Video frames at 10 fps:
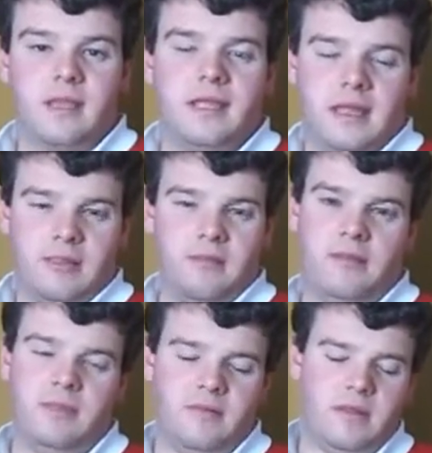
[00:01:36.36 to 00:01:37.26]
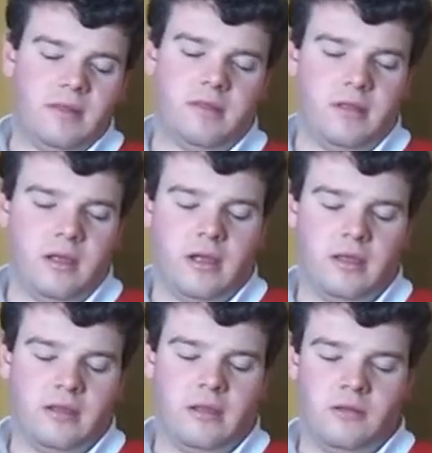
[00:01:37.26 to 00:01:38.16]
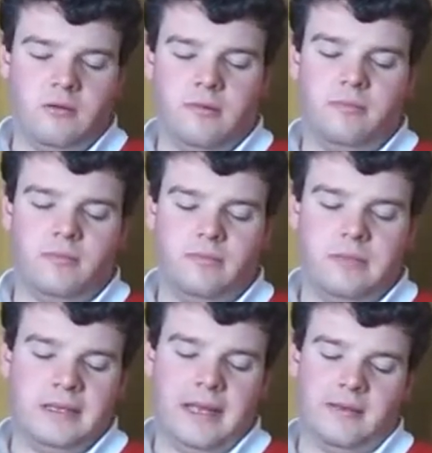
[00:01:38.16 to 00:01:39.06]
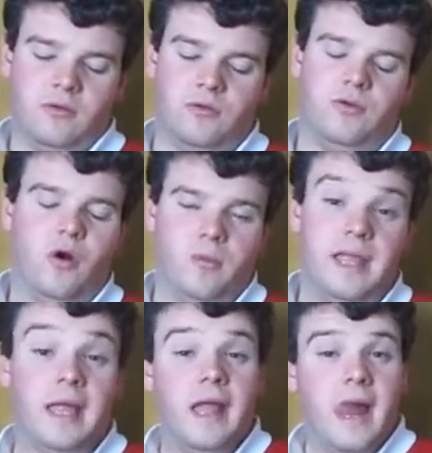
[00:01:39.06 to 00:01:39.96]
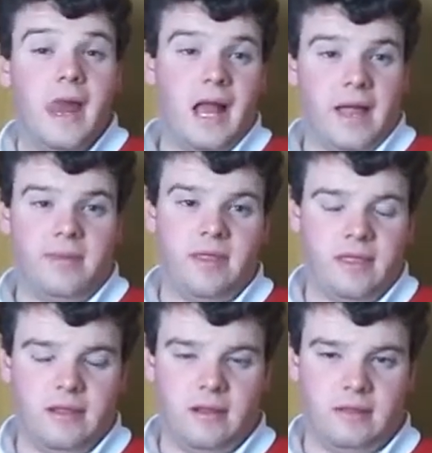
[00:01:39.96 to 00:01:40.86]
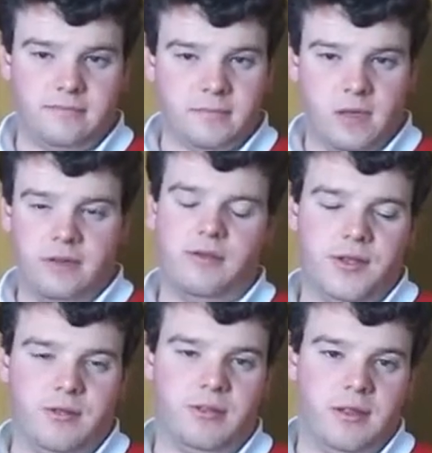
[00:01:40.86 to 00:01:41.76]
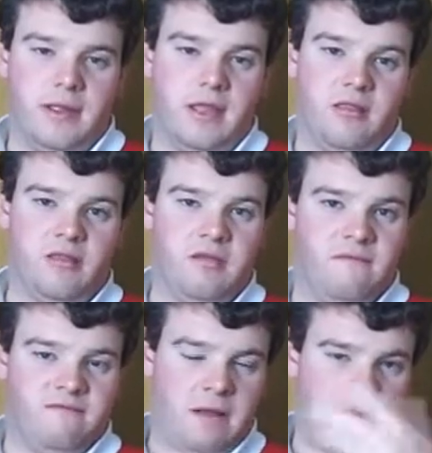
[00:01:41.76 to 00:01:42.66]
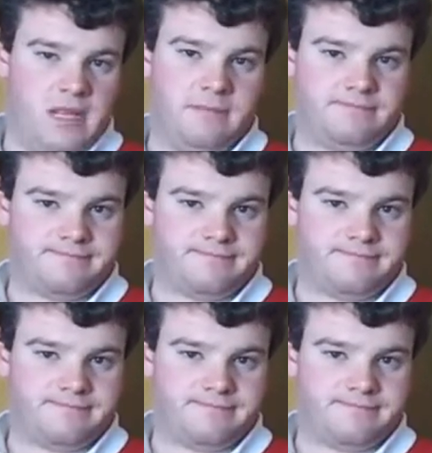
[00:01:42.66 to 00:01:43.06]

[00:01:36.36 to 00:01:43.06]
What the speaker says: Yes, so they meet this young lad called Tommy, and they are introduced to his family.